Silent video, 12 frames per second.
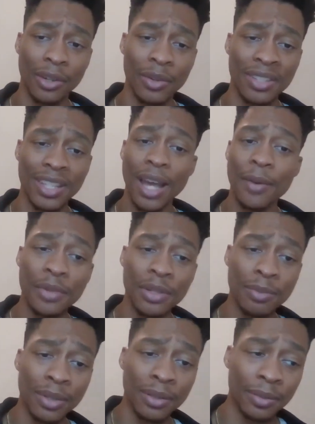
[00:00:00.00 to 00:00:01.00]

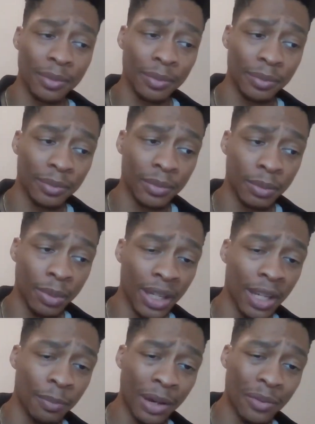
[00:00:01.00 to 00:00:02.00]
establishment, but
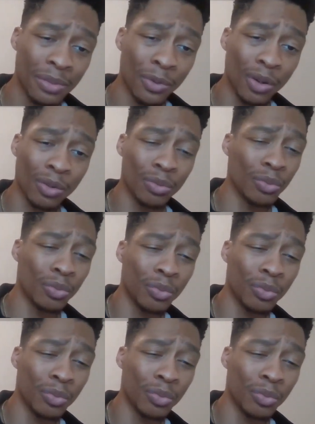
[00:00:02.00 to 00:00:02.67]
hip hop was more